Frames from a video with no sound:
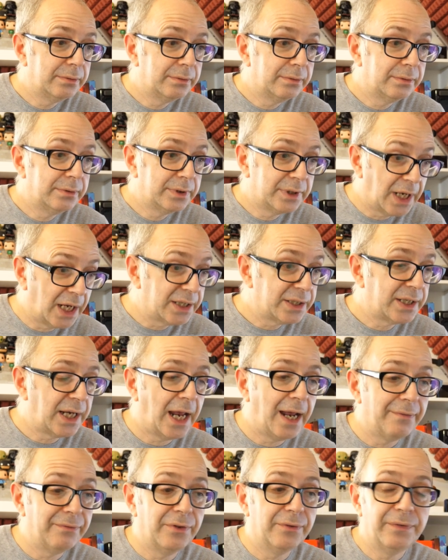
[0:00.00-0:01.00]
does
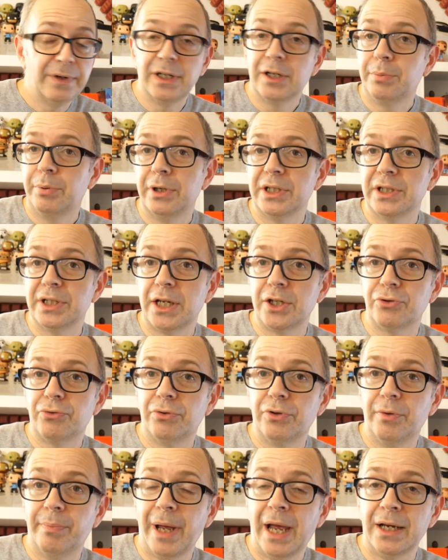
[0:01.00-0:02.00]
have the fingerprint sensor
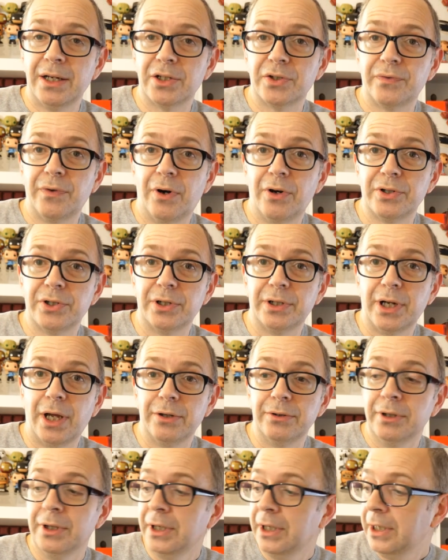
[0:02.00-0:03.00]
on the back, as far as I
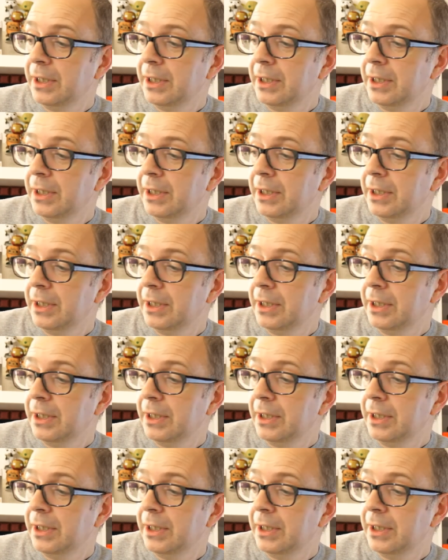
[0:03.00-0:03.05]
know.